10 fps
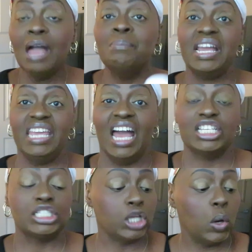But yeah,
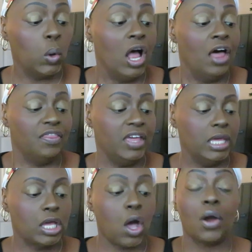so
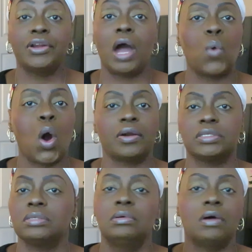the coconut
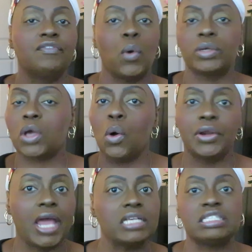waters, of course,
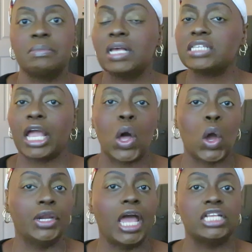coconut smells like
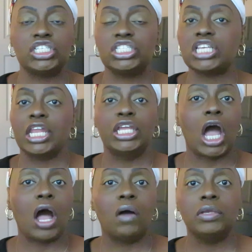coconut. Just telling
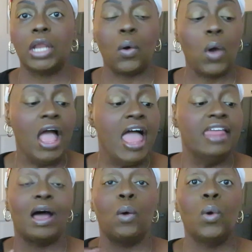y'all, you know.
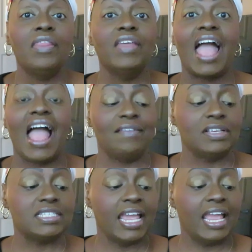Now one thing I have
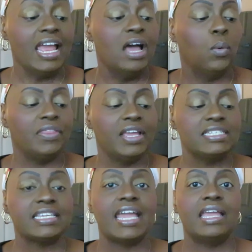to say, where they
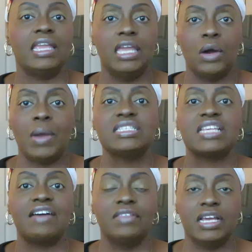say E O S
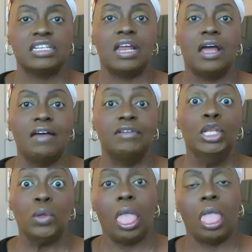evolution
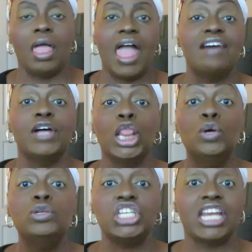evolu
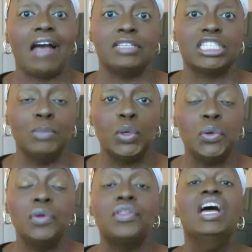evolution of
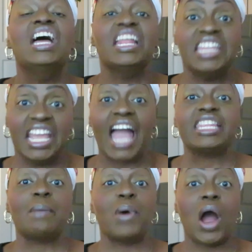smooth, they got
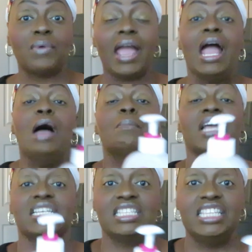that part right,
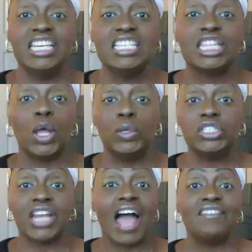because this
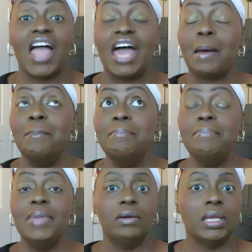lotion, I've had a
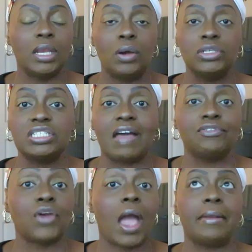million lotions,
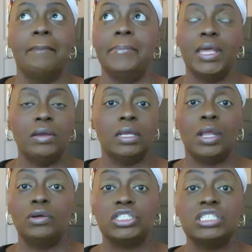I've tried a million
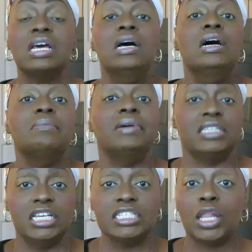lotions,
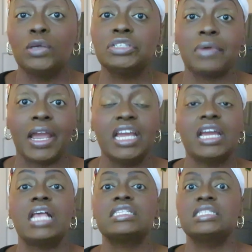but this lotion right here
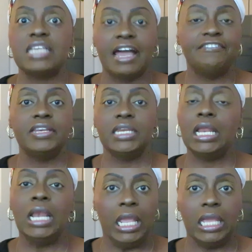is
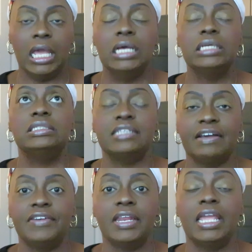definitely,
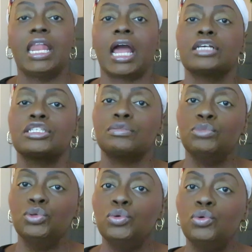definitely like a
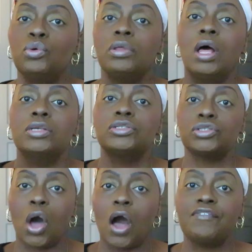smooth,
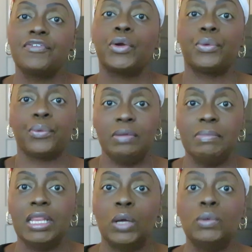soft,
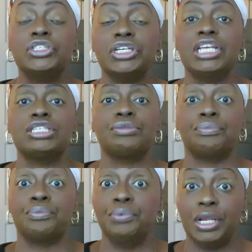creamy lotion. It's
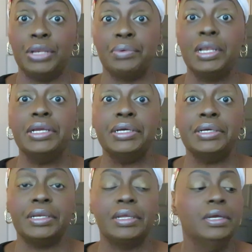really, really
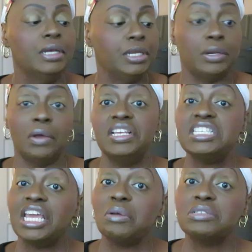good. You know,
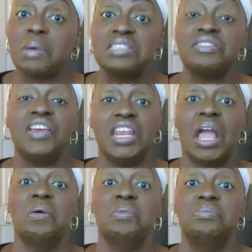this ain't no sponsored
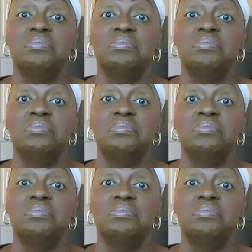video.